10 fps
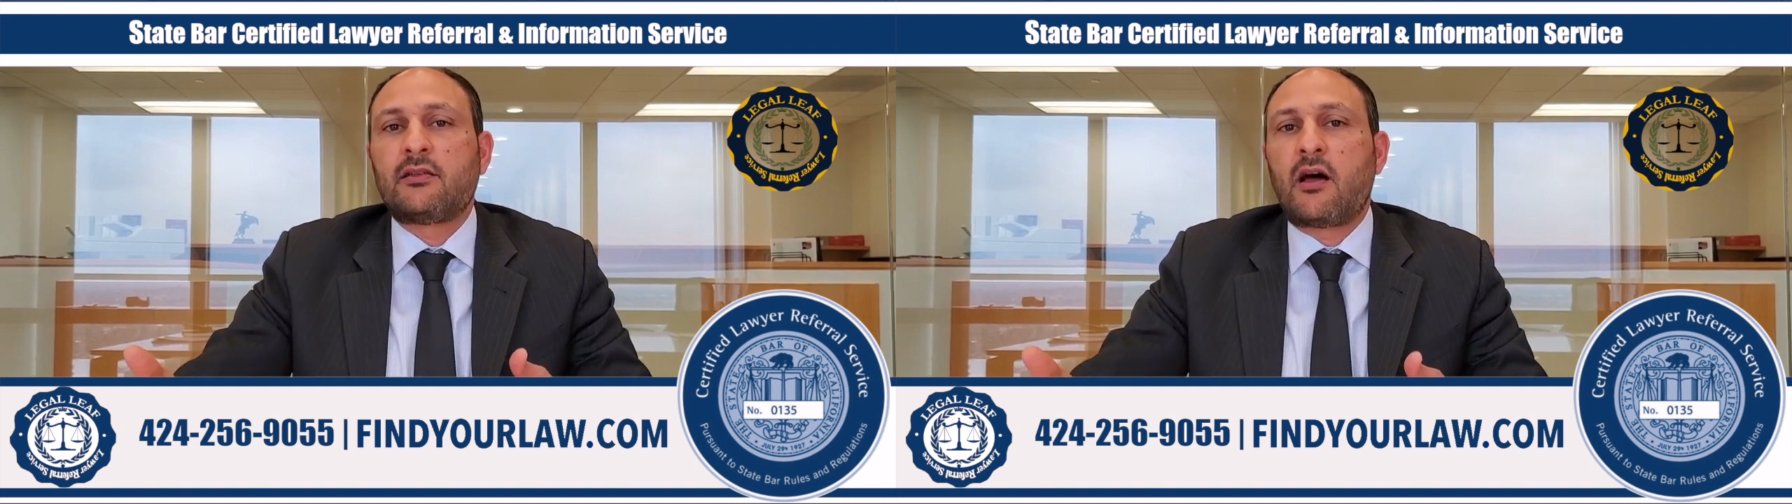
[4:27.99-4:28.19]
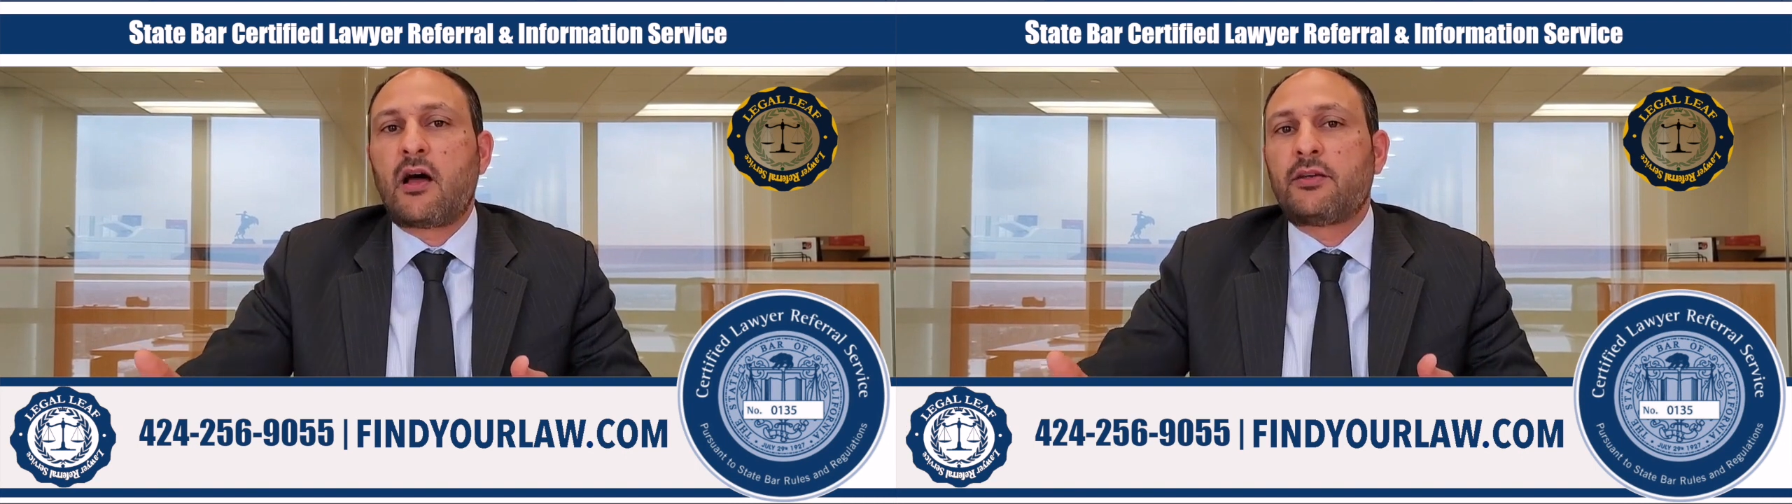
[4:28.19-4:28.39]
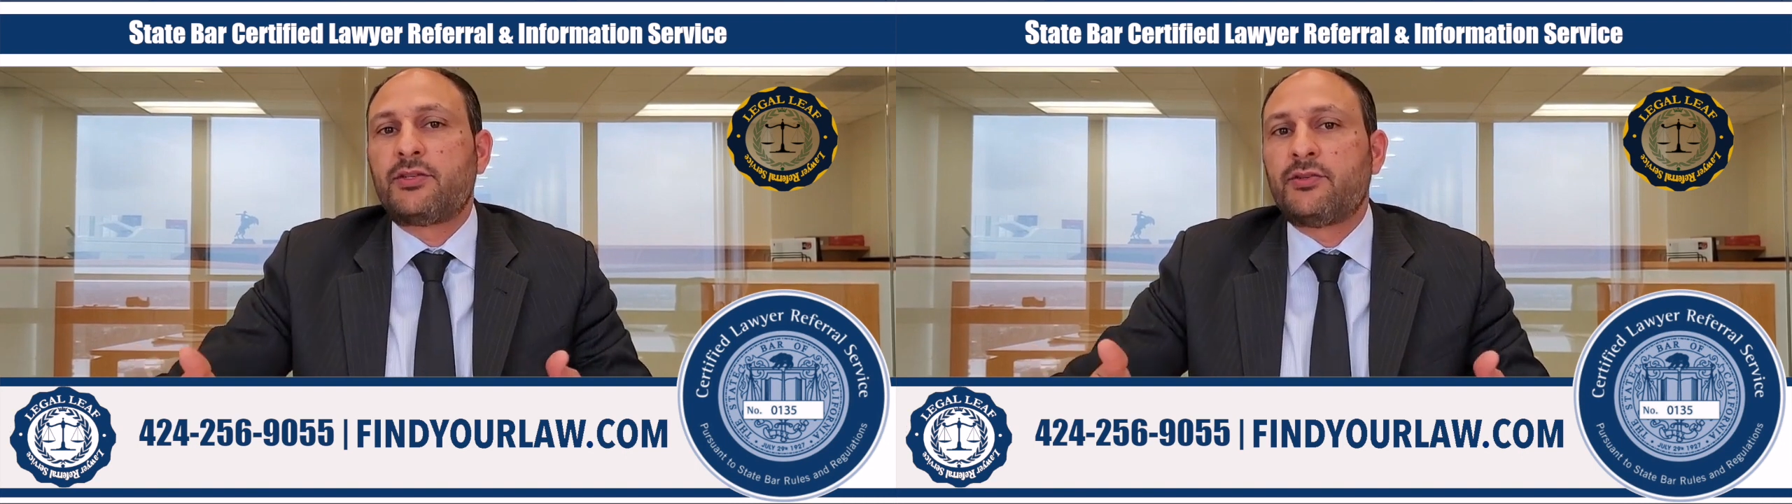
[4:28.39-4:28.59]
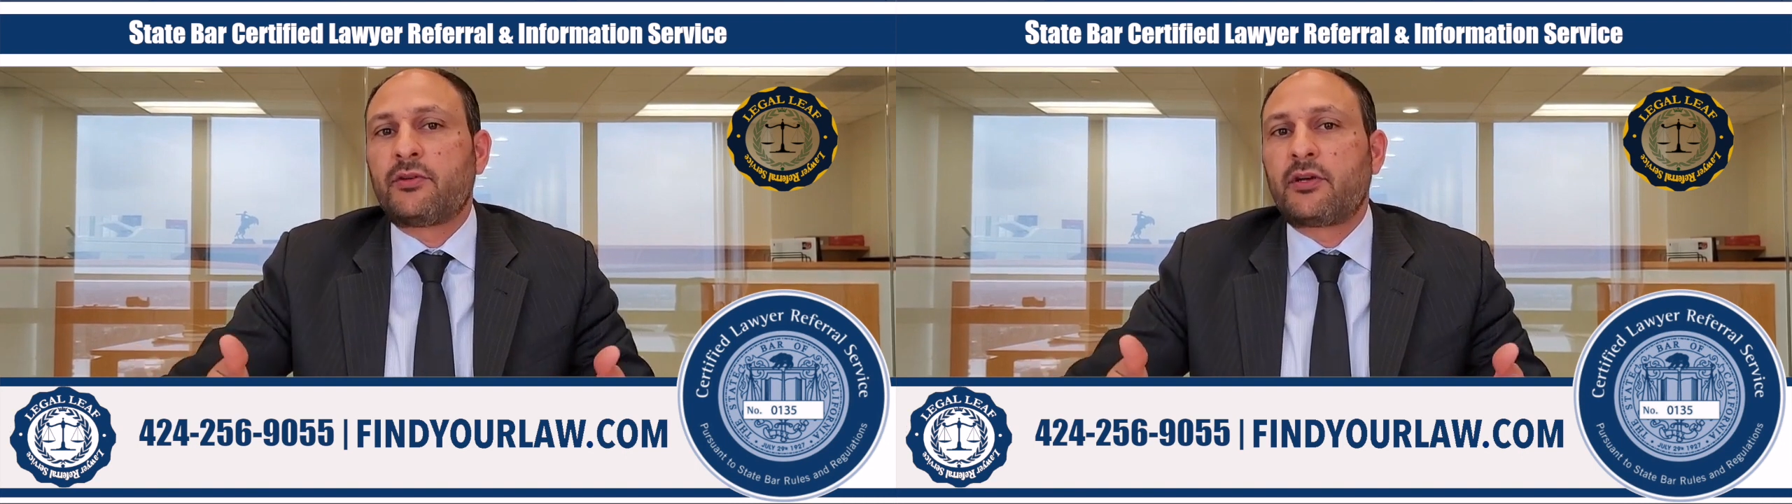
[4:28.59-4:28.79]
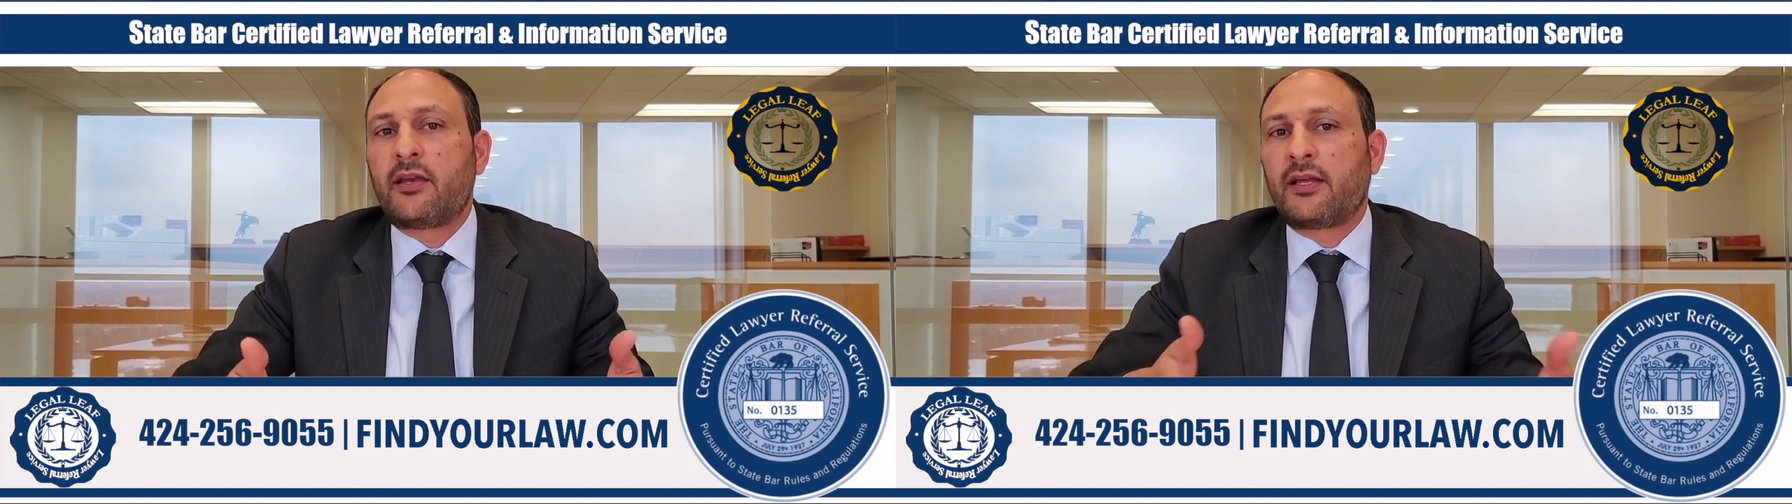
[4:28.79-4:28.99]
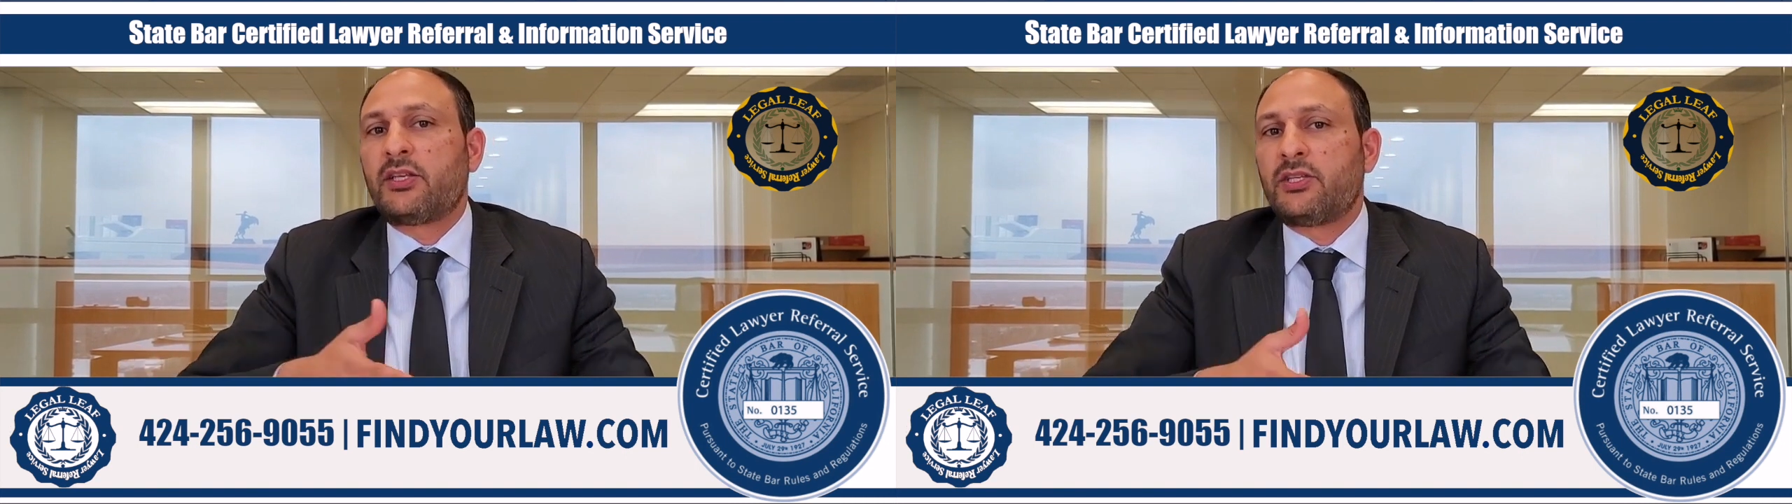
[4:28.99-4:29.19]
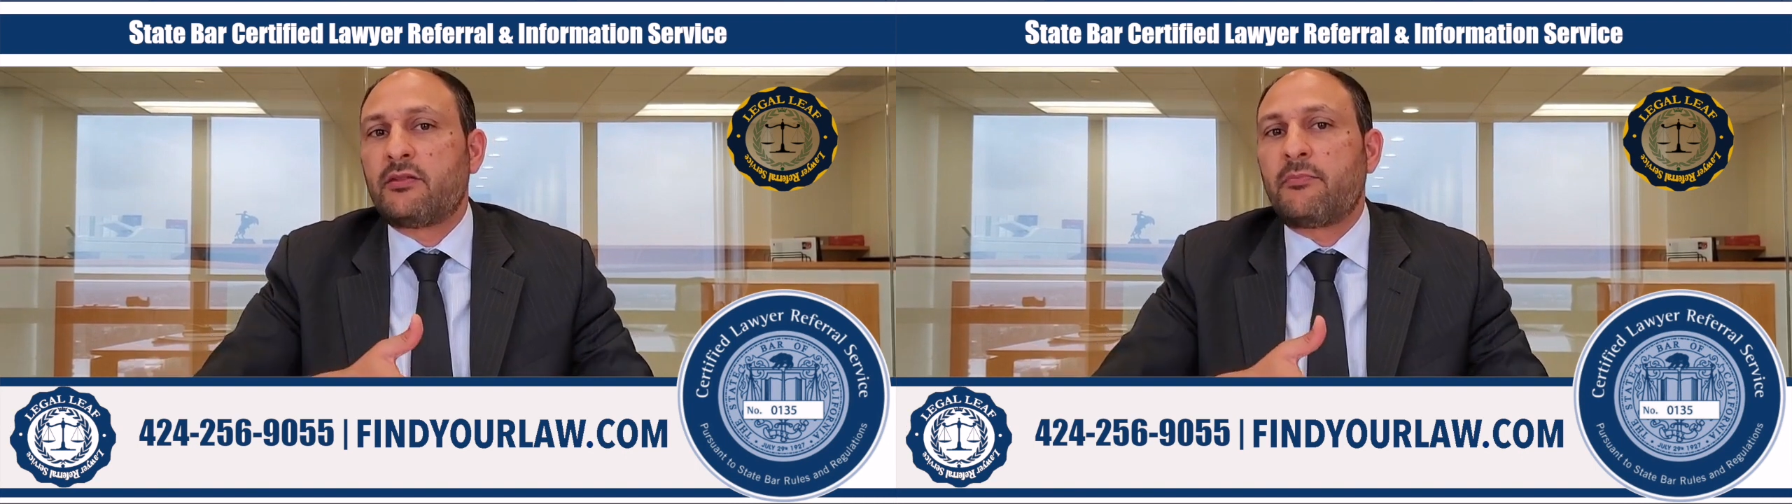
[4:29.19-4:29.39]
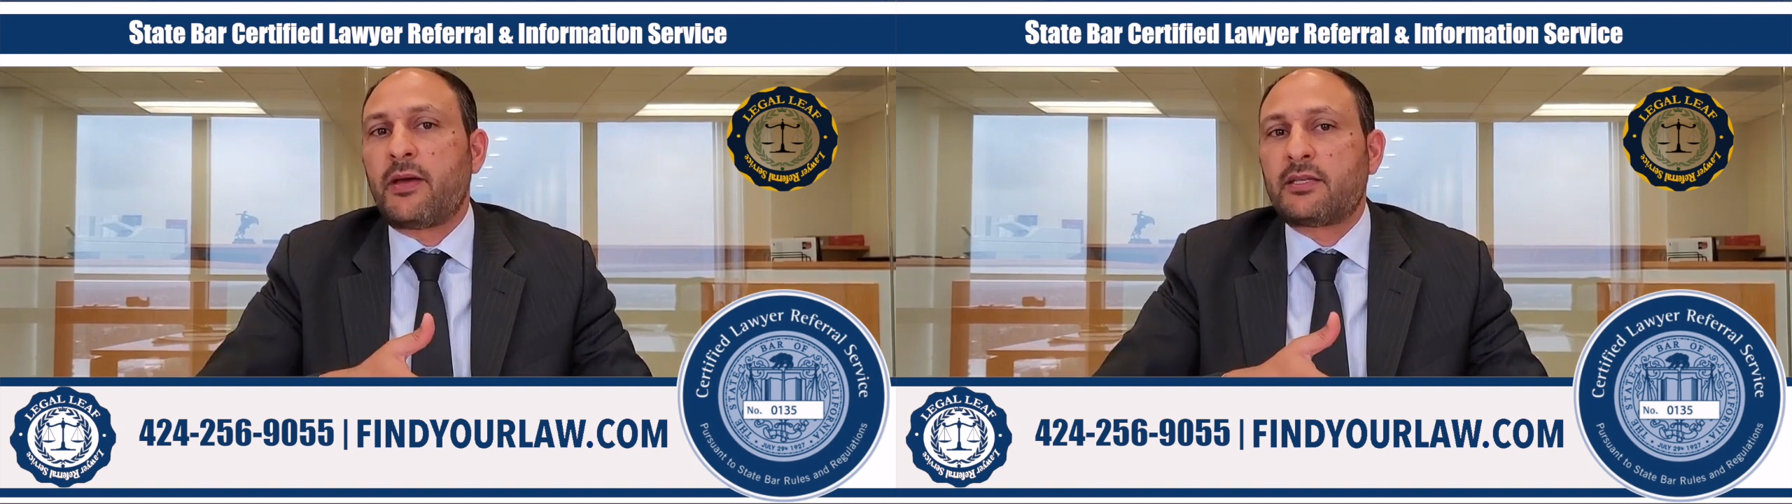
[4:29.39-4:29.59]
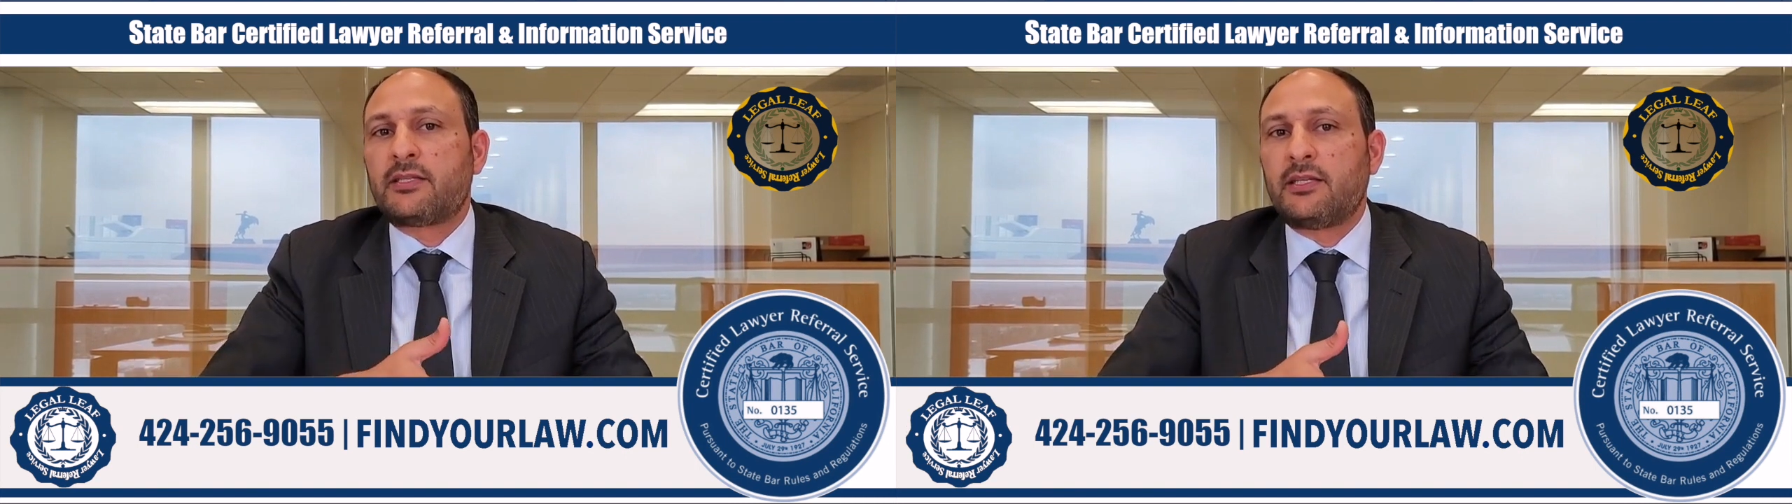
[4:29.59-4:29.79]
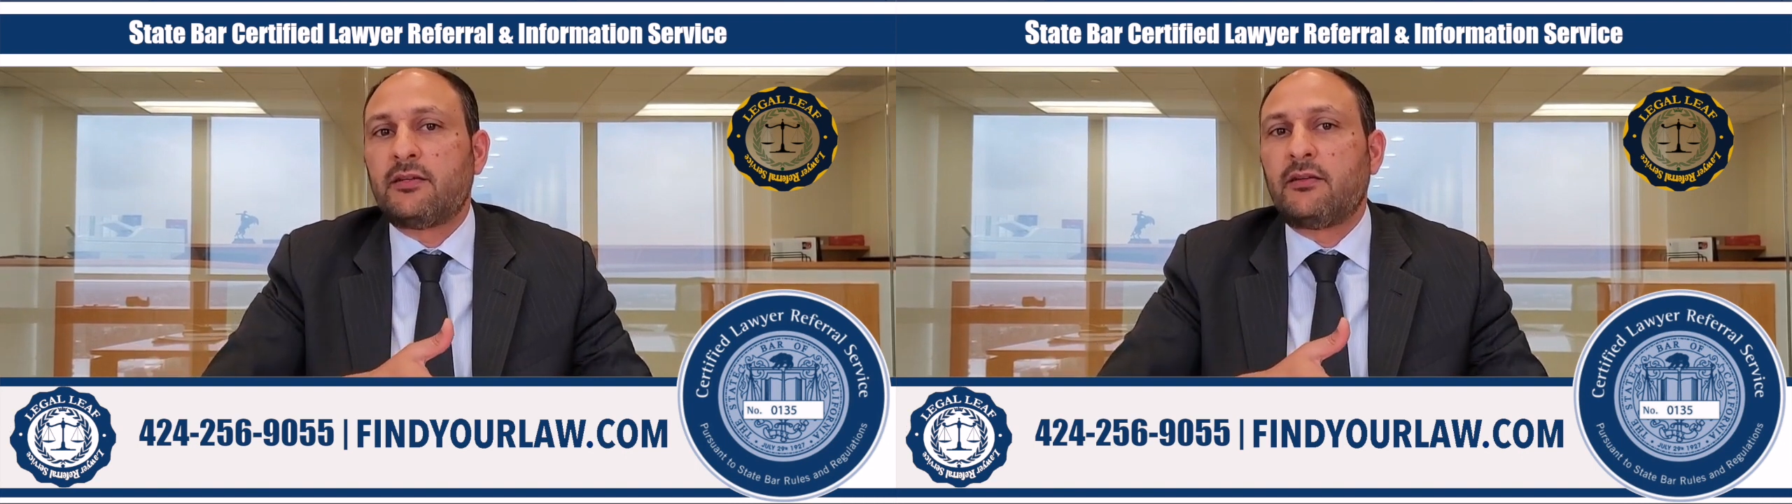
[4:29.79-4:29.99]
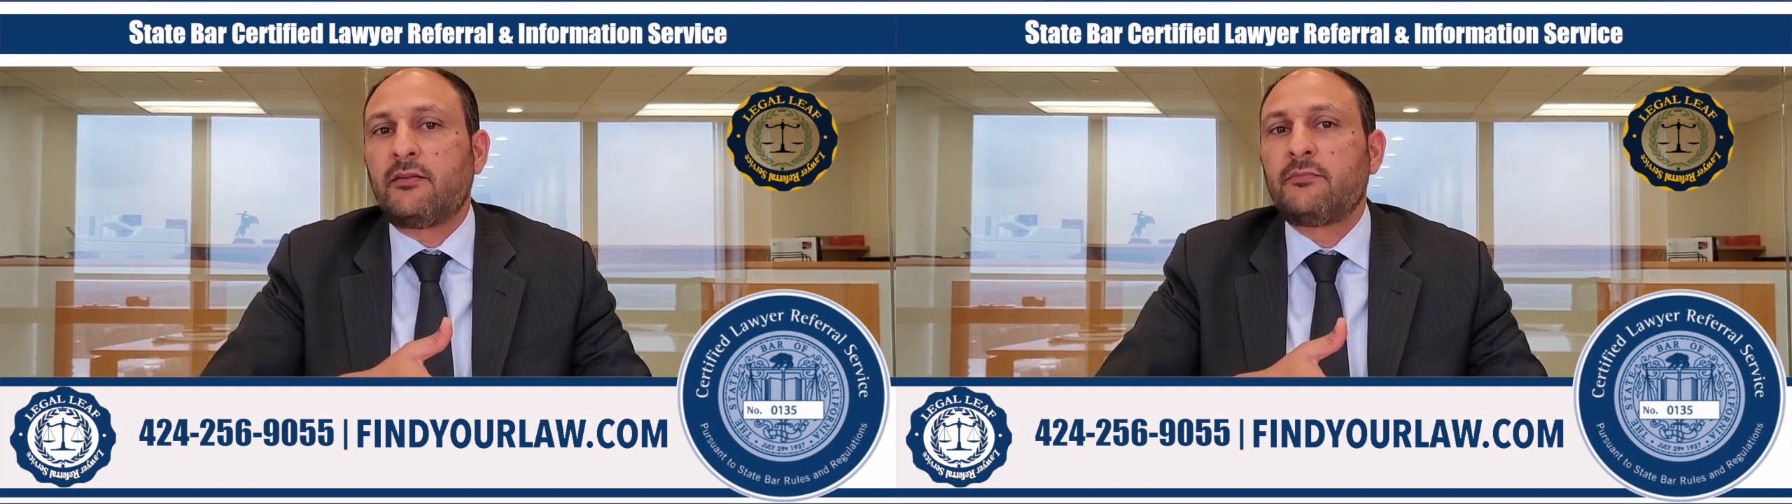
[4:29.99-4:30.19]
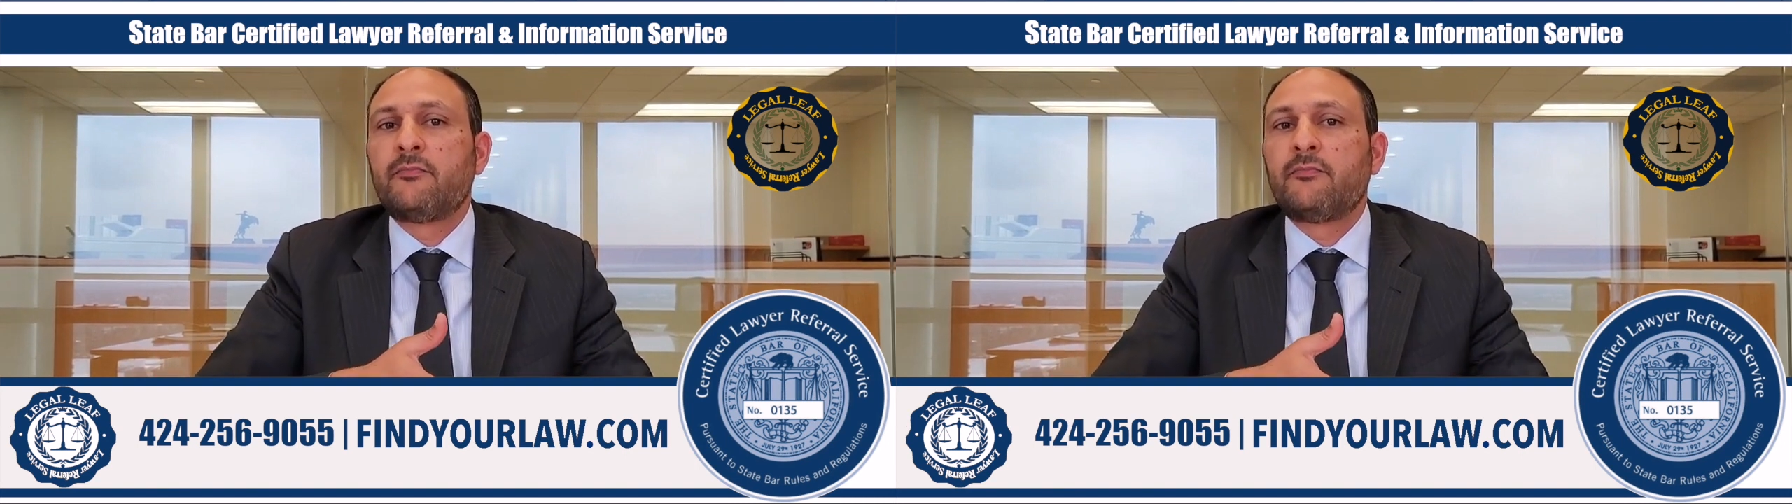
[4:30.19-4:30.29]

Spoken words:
law to kind of get you the best deal